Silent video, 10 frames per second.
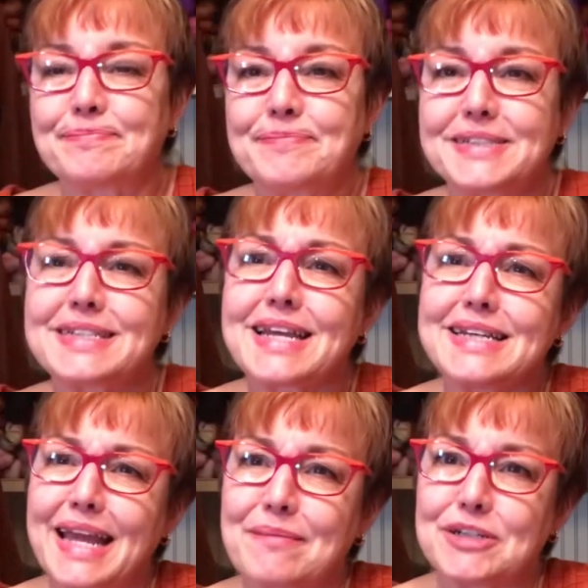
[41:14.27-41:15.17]
sun
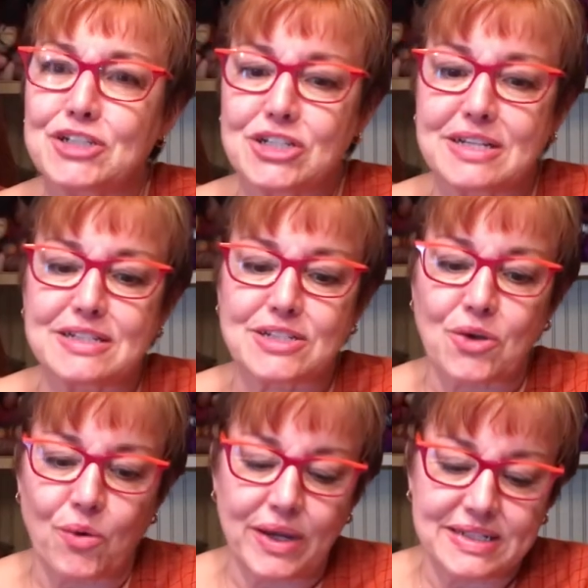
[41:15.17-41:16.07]
damaged, and
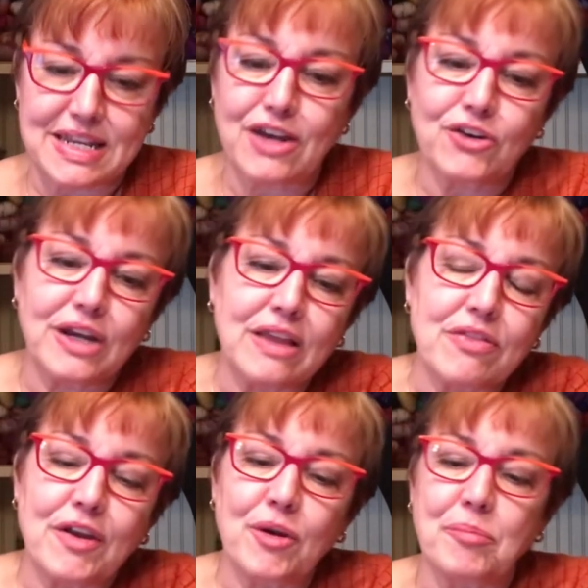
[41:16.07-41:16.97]
so it's underneath
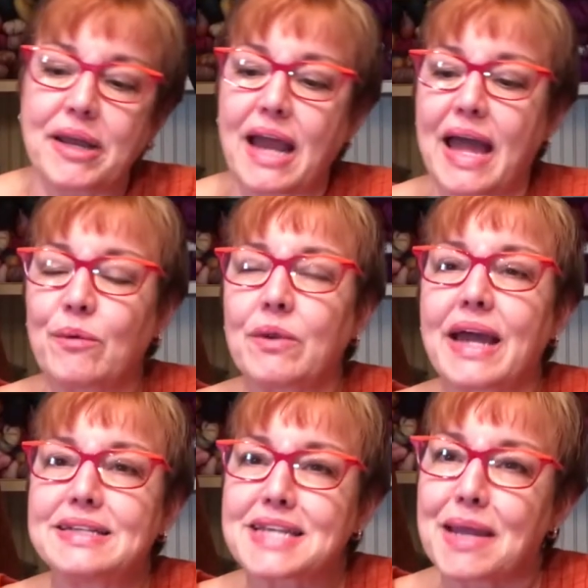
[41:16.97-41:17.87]
there, but
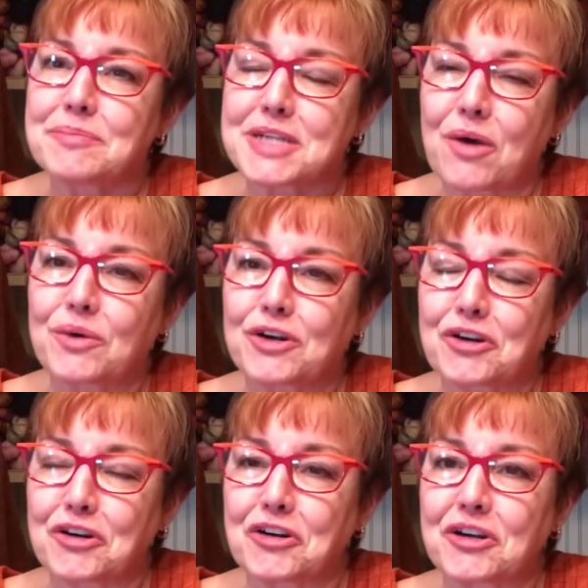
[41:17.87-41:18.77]
I typed out
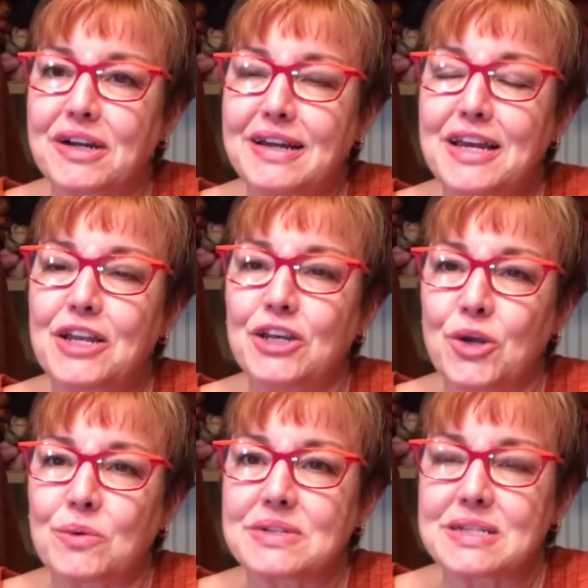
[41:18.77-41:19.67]
her
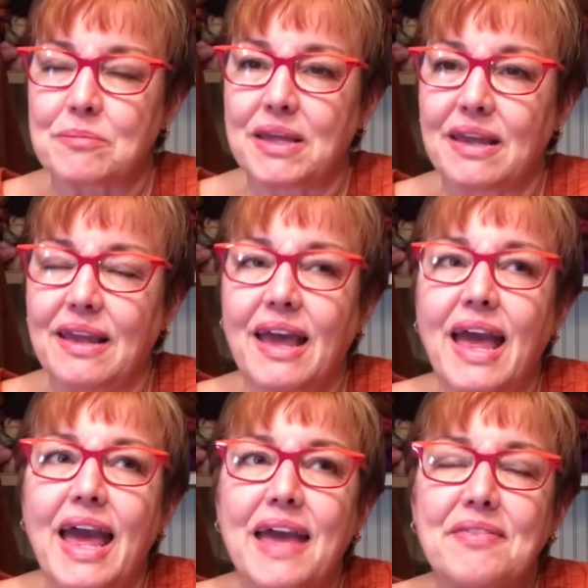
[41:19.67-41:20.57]
note to me.
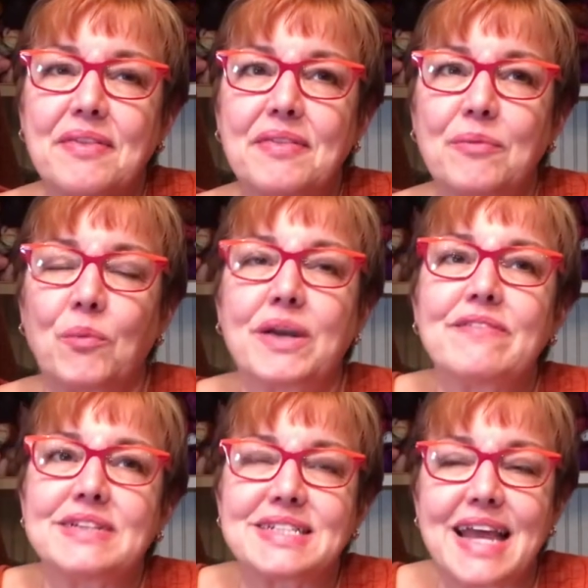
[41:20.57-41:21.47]
And one of
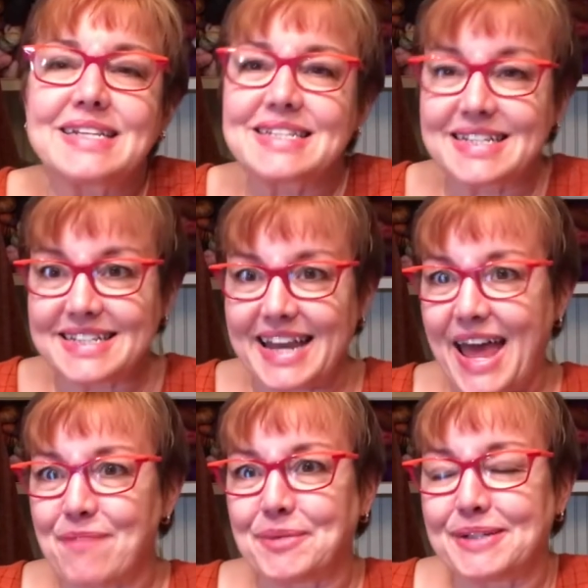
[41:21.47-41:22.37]
the saddest things that
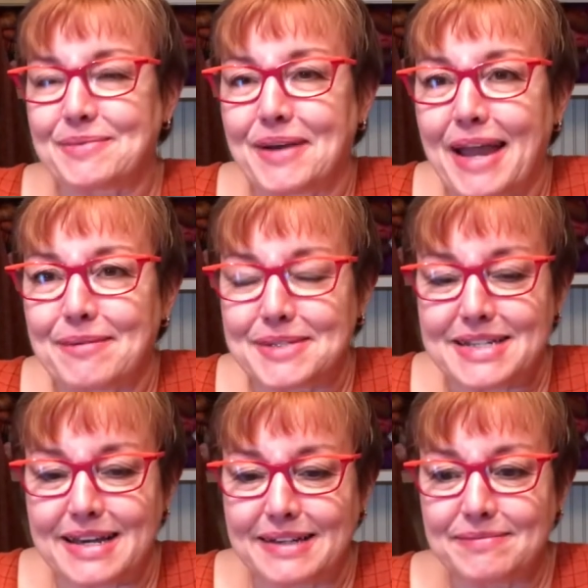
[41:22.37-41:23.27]
happened when I was
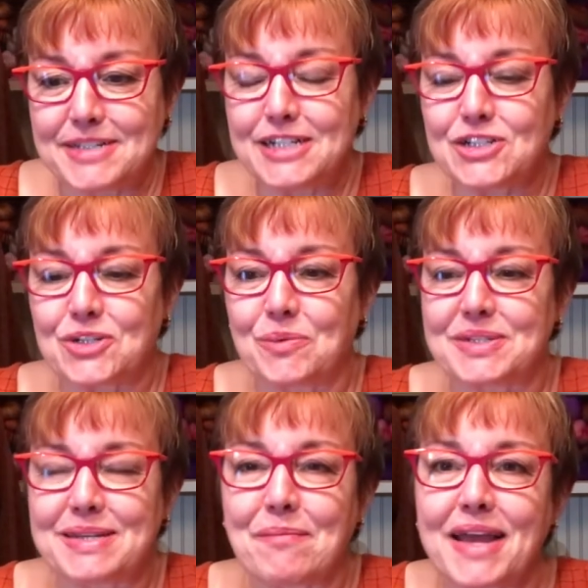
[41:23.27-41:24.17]
a teacher
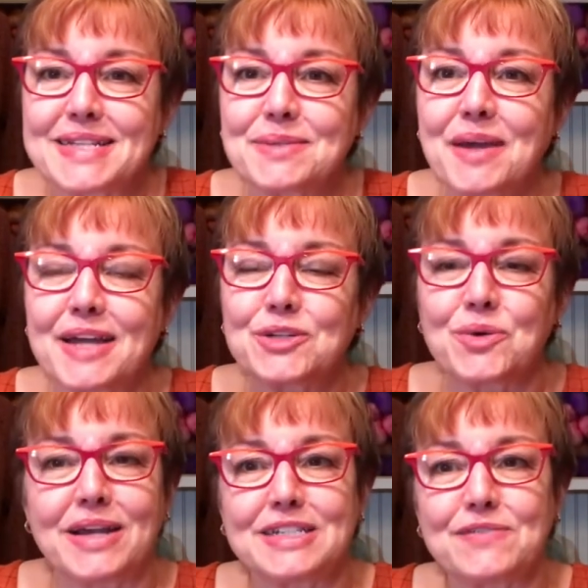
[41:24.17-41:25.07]
was that my husband got
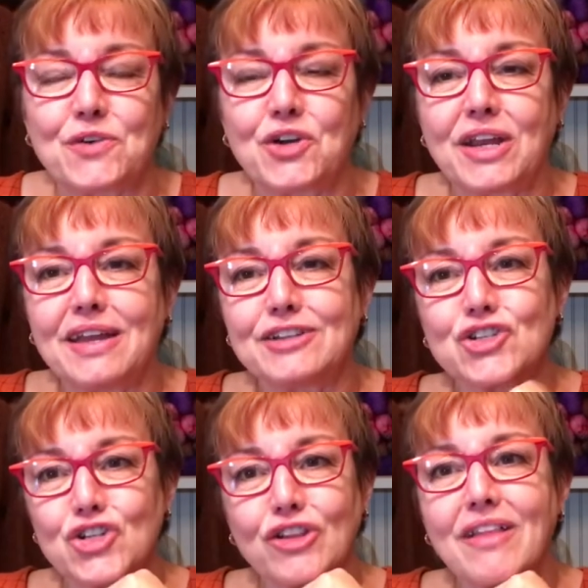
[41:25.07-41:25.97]
transferred in
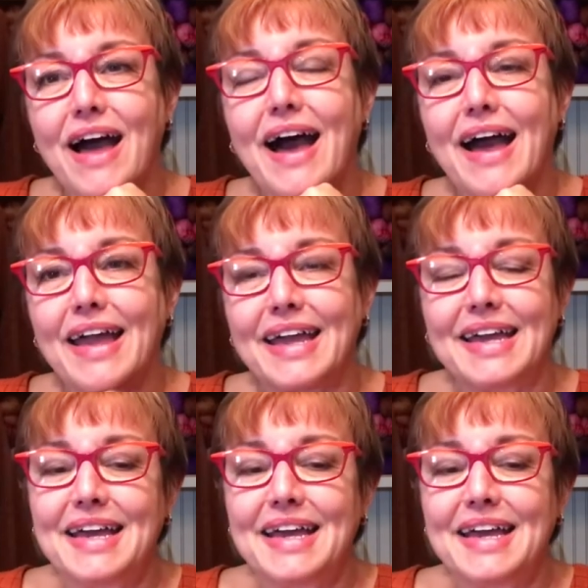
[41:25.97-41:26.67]
July